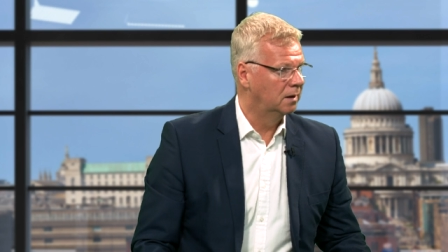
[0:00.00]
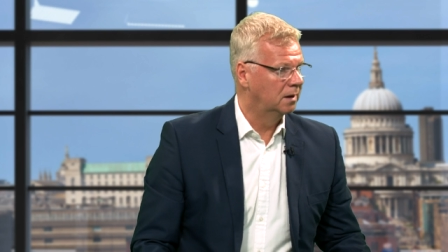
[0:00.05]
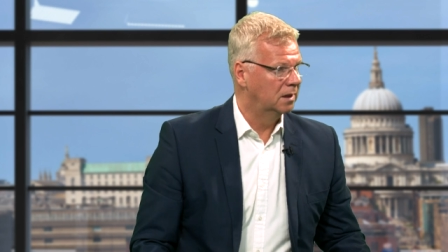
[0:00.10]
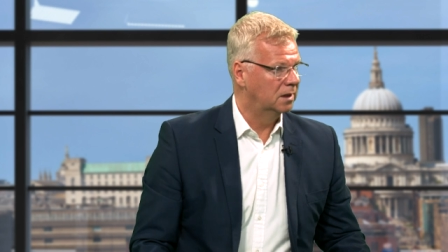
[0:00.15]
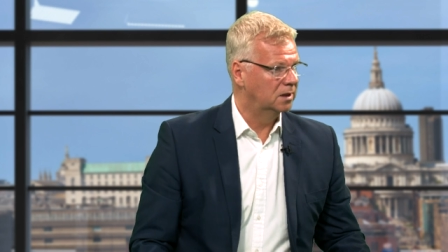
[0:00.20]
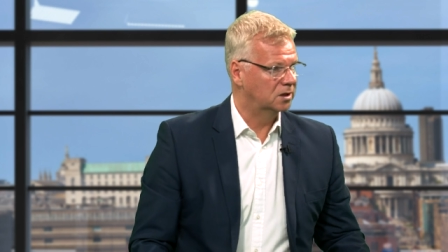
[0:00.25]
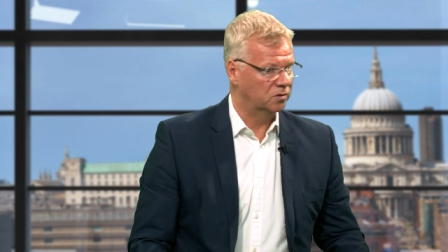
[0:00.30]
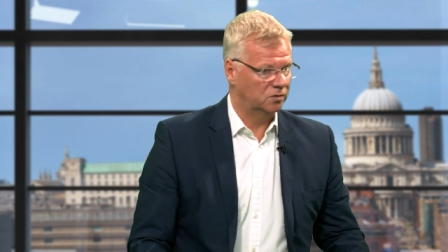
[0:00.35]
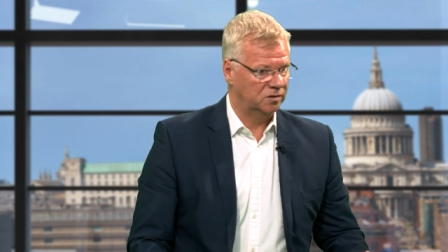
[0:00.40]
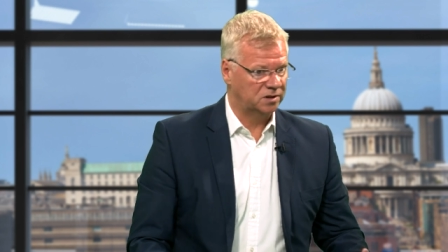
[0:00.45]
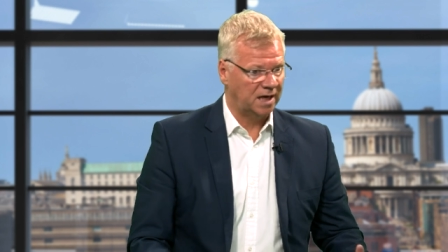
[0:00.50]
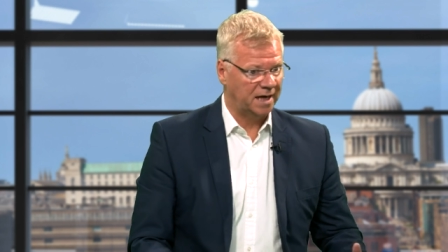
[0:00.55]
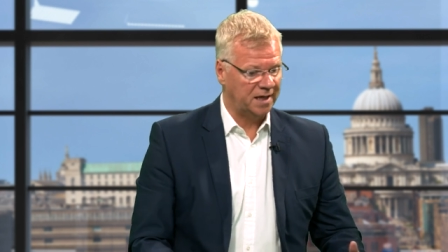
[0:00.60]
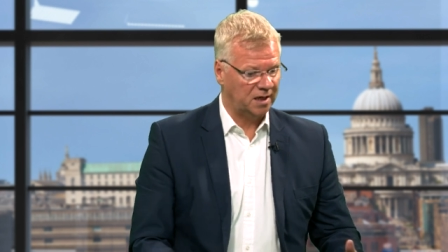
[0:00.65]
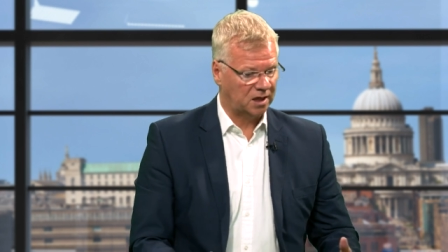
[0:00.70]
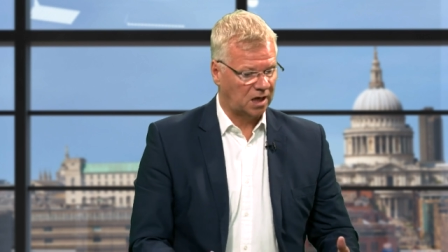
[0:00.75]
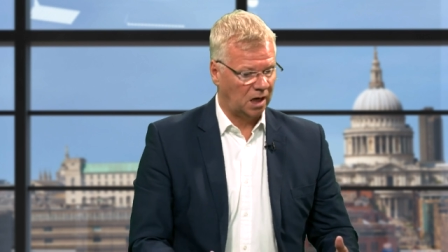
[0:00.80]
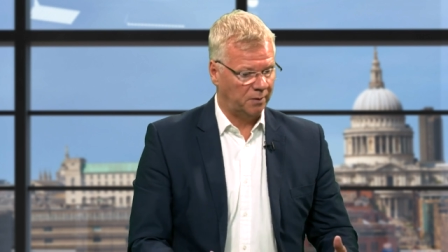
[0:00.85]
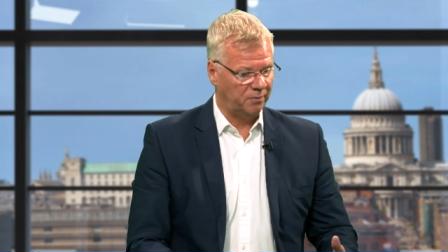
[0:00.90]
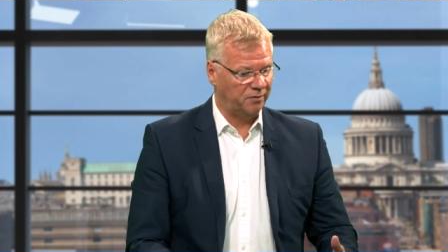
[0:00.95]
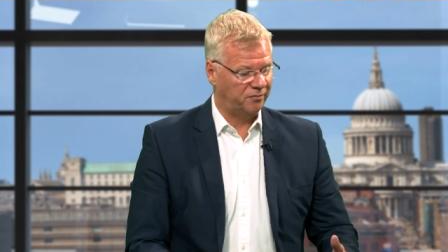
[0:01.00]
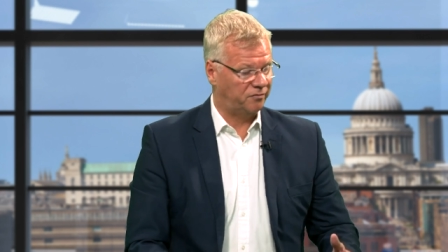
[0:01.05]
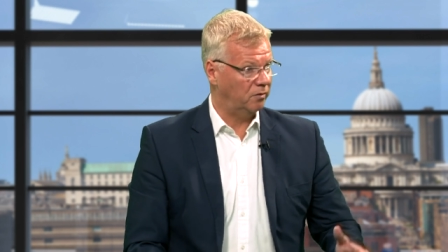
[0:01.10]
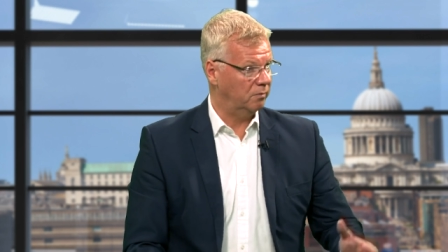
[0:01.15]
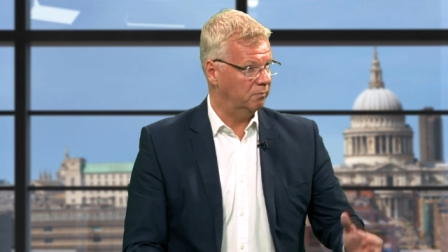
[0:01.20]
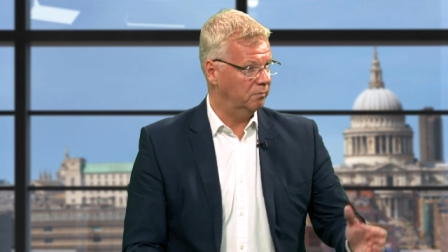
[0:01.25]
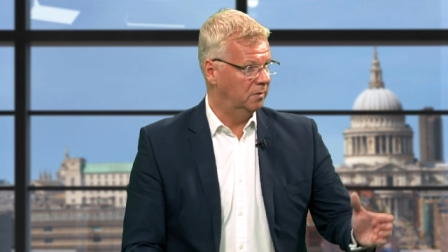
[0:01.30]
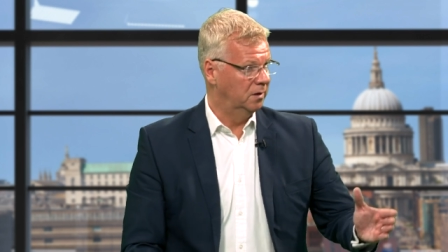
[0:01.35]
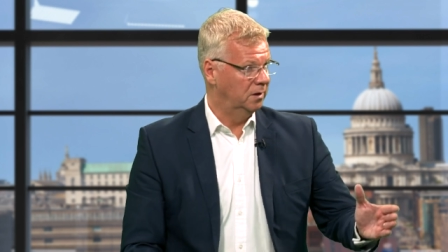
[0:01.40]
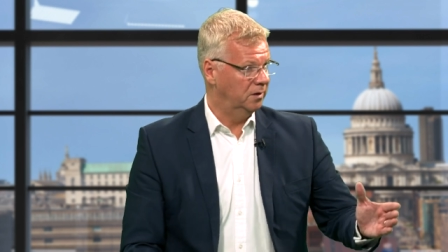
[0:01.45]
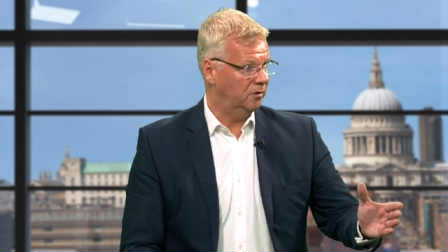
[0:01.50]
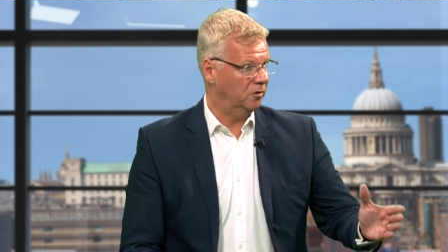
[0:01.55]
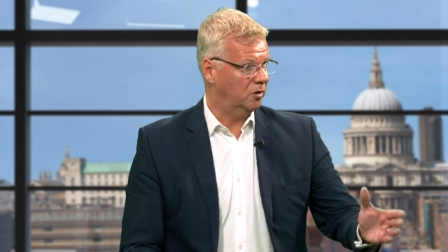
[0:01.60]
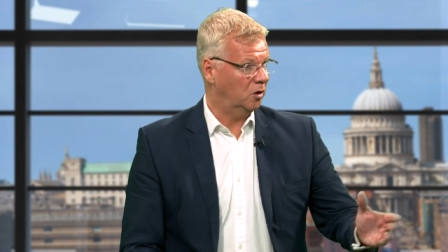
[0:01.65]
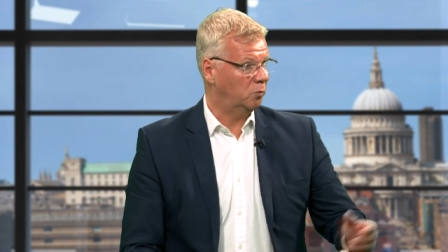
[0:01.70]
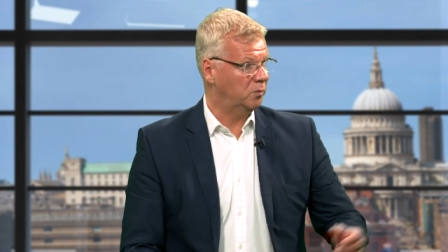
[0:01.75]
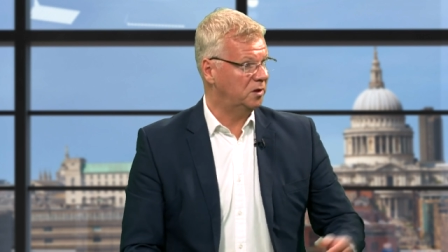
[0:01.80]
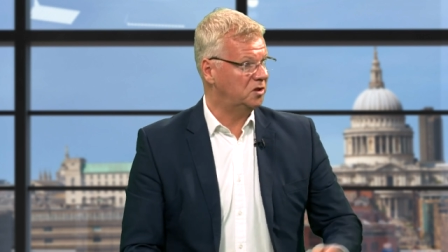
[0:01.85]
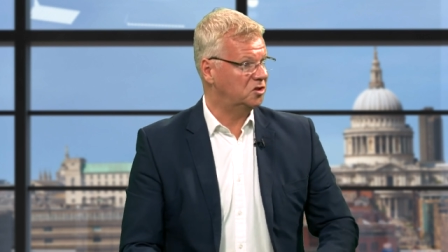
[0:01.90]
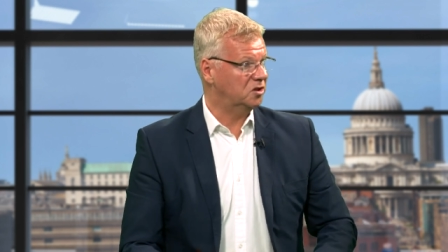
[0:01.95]
So it's either coming from the
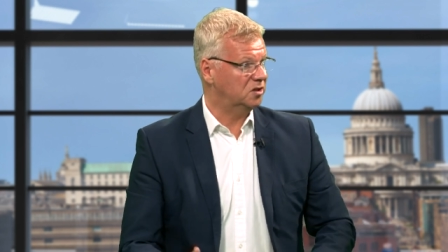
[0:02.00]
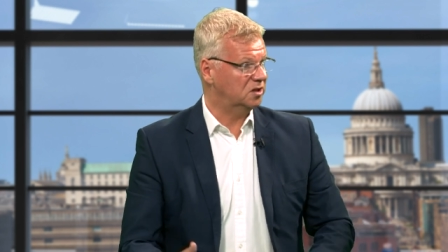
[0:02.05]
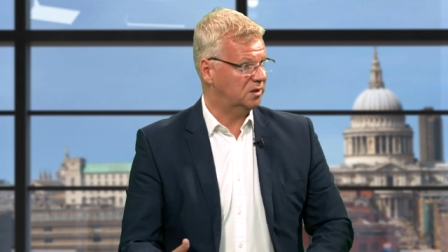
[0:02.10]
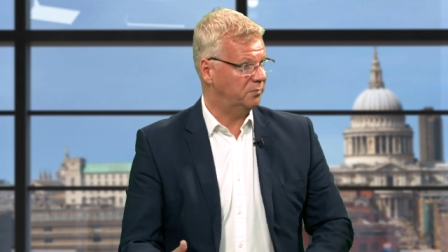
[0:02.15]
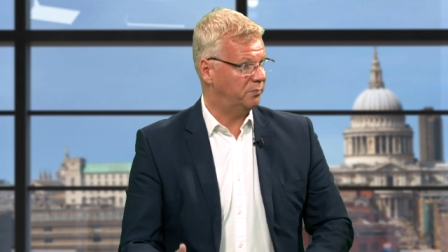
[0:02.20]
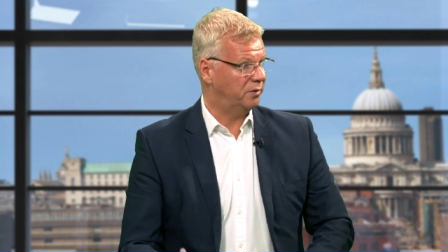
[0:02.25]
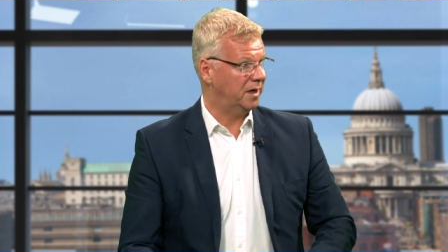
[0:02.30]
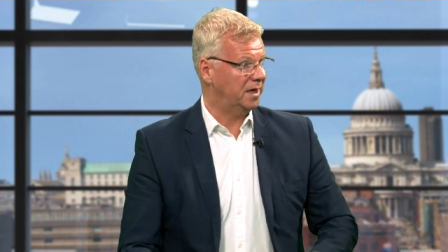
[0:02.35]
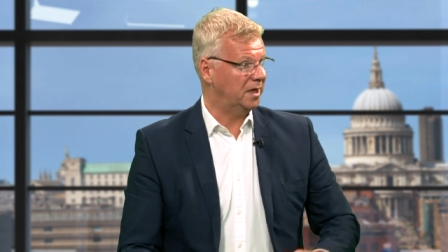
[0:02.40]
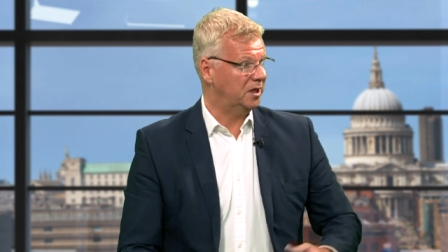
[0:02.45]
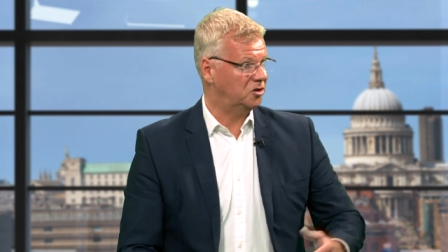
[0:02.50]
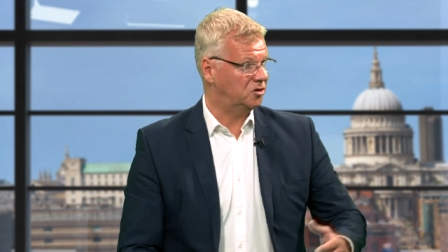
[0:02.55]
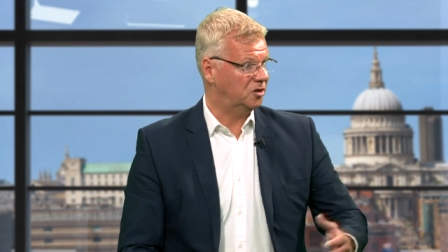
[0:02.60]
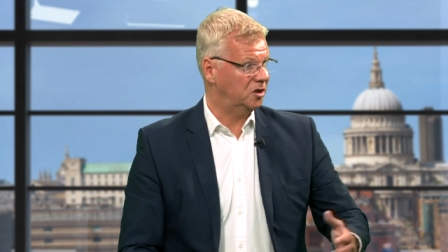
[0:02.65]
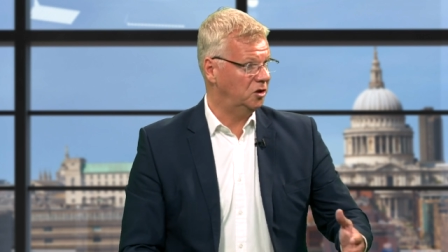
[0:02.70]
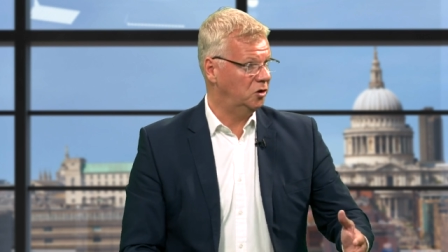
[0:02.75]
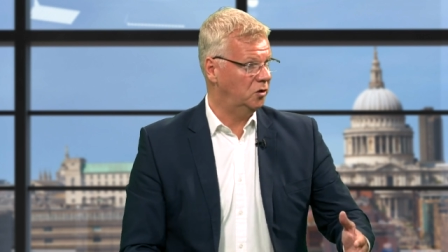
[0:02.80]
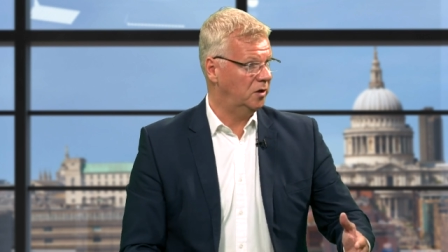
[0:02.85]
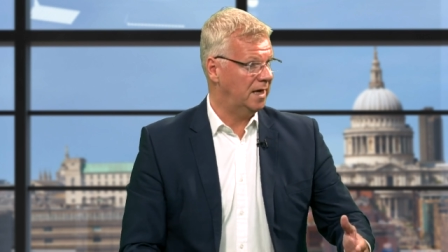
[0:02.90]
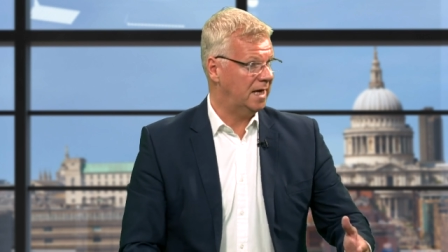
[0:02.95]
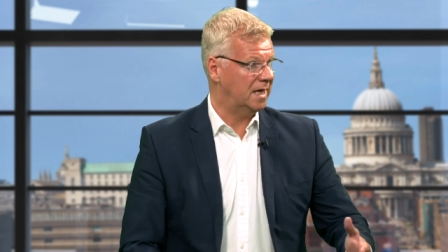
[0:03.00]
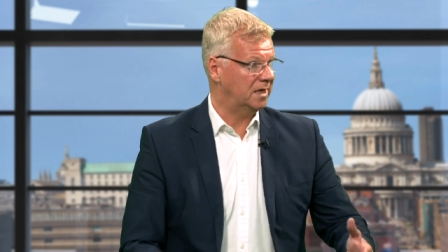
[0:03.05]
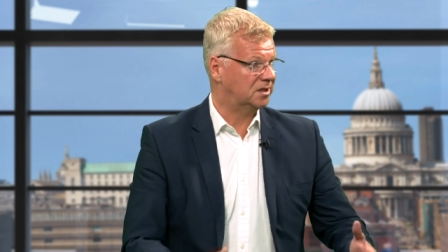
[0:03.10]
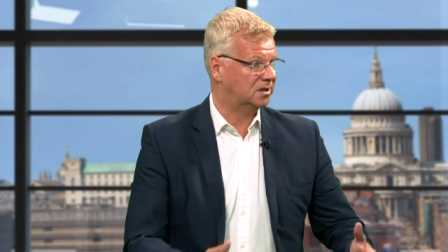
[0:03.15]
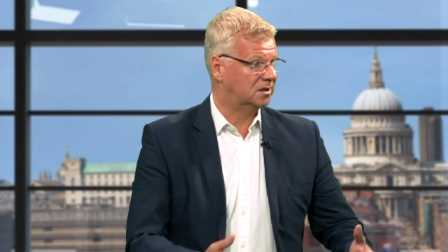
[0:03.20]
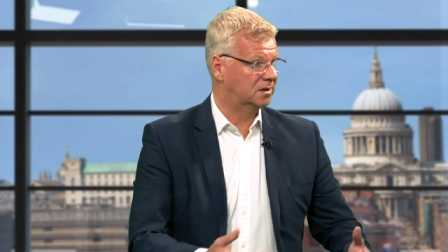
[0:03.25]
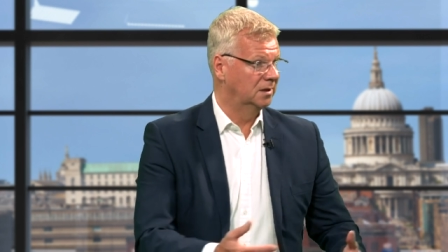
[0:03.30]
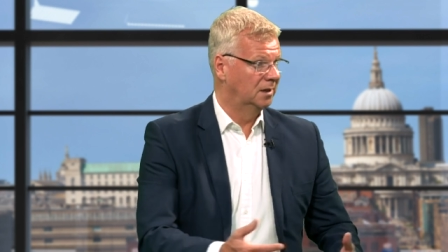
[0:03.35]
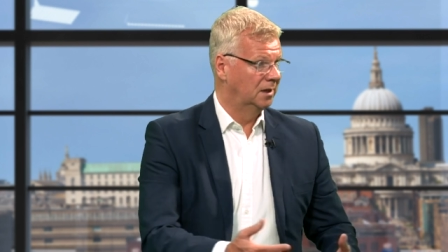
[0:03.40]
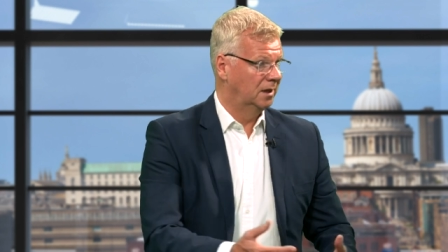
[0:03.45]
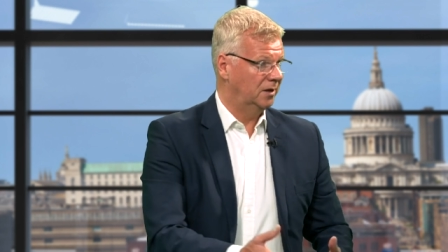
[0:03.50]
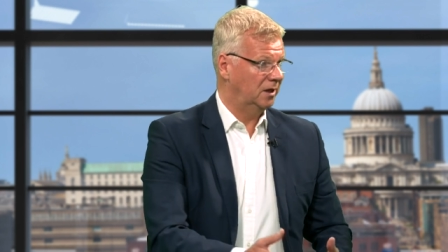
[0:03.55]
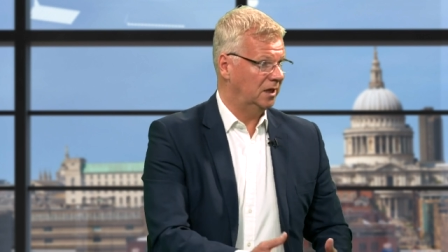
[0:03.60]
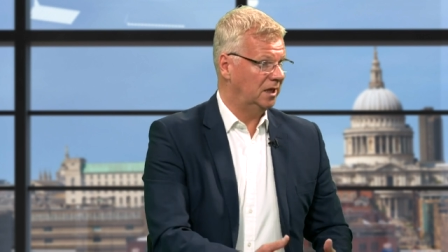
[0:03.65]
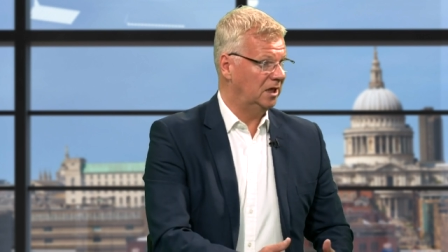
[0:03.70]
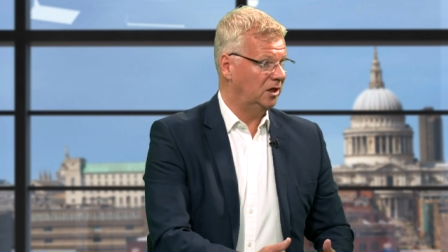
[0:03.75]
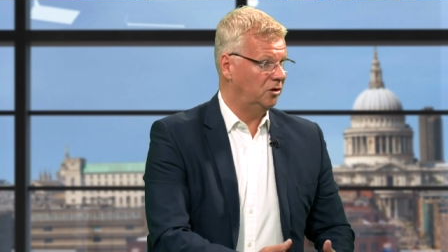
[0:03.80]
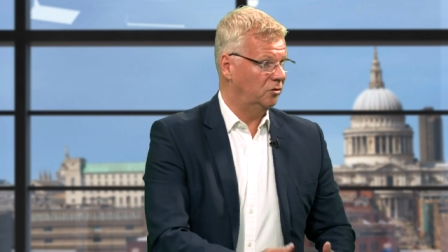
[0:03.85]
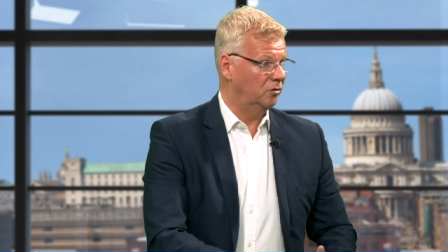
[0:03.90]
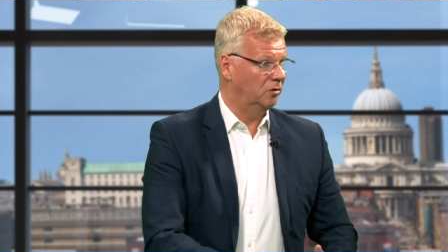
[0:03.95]
Norwegians, the British, the US, the
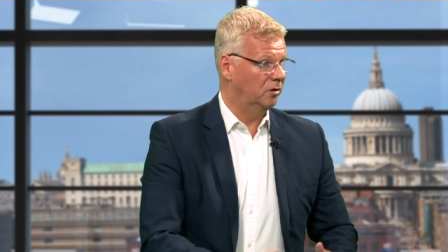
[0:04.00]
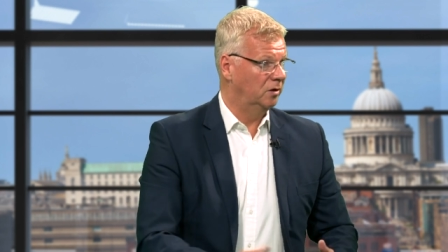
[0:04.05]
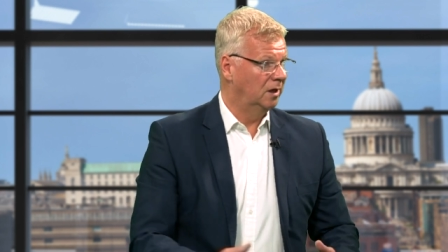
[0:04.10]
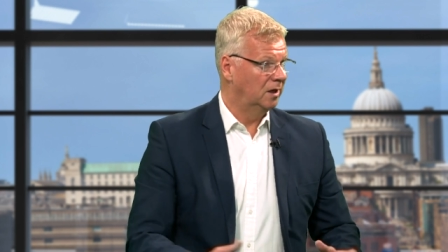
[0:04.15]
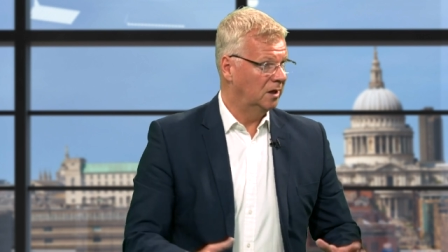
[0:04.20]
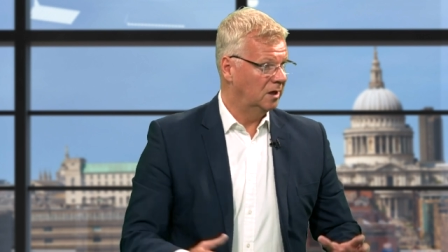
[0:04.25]
EU.